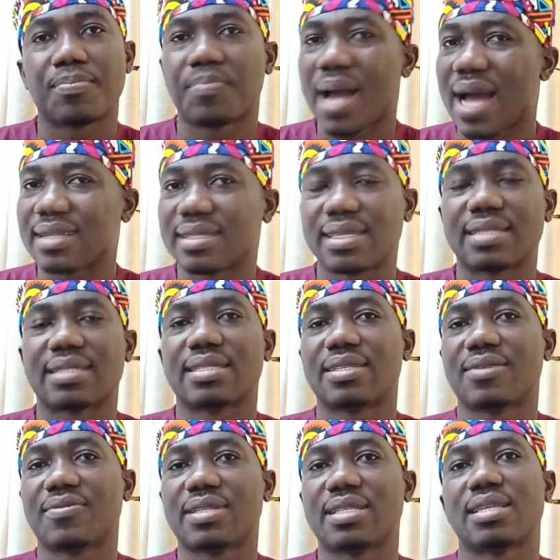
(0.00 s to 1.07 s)
bad
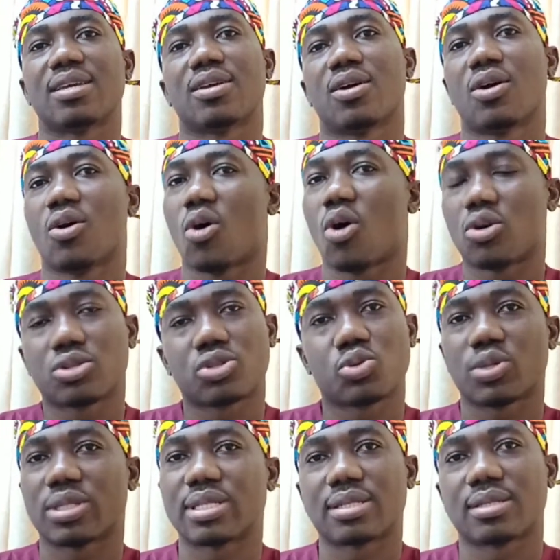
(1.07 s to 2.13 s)
sensitivity or
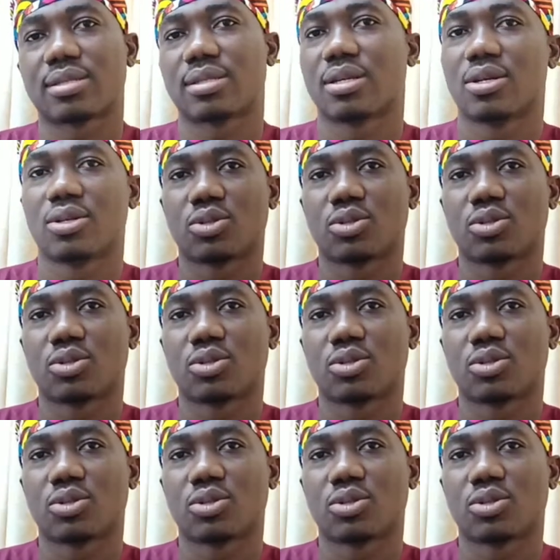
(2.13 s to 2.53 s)
twitches.